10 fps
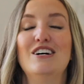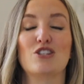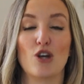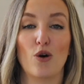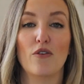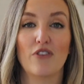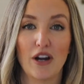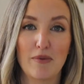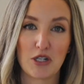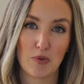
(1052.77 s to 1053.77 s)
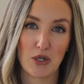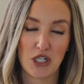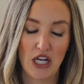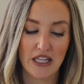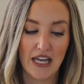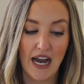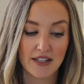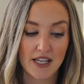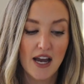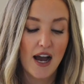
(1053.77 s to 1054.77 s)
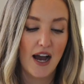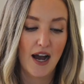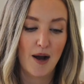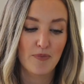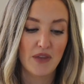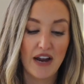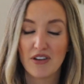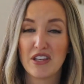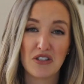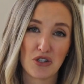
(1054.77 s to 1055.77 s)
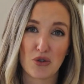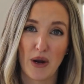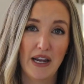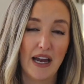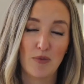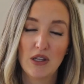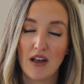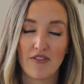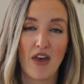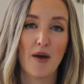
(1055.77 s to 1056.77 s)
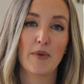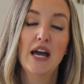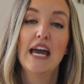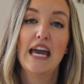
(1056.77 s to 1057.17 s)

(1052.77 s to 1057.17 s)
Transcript: So very much appreciate that. Um, everything's just great and we love them.